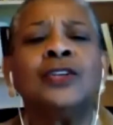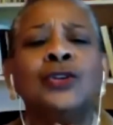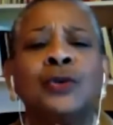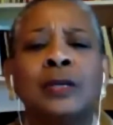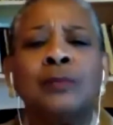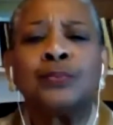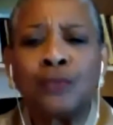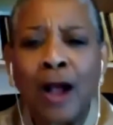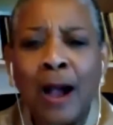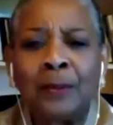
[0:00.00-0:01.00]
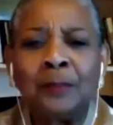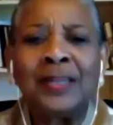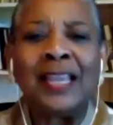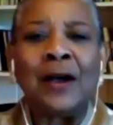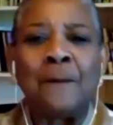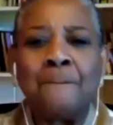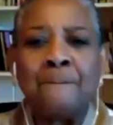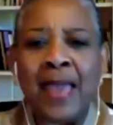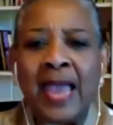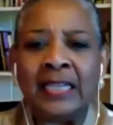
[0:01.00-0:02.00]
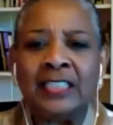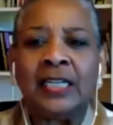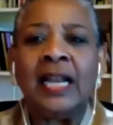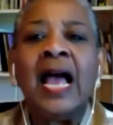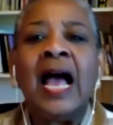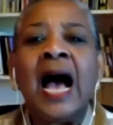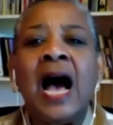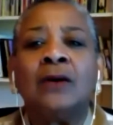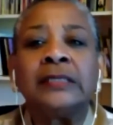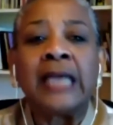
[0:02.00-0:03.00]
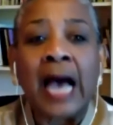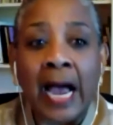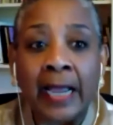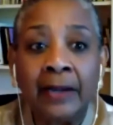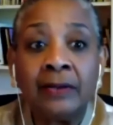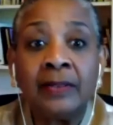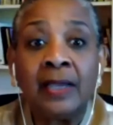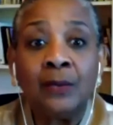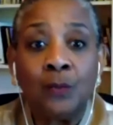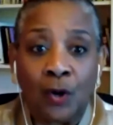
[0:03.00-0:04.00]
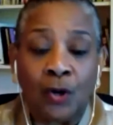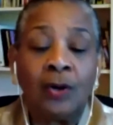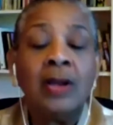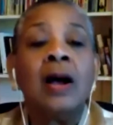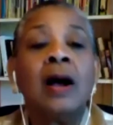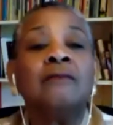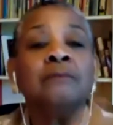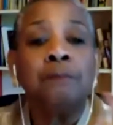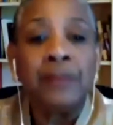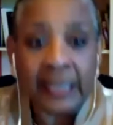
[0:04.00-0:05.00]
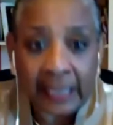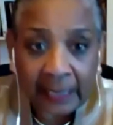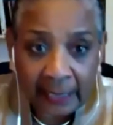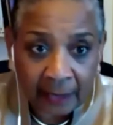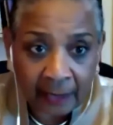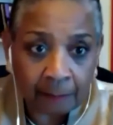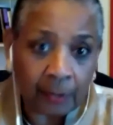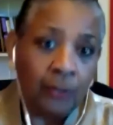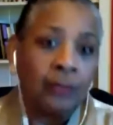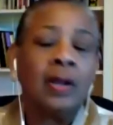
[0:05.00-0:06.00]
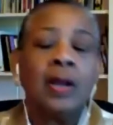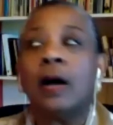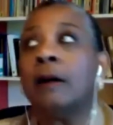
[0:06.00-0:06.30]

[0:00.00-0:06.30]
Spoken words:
So you can probably imagine how tired they were of being in the boat,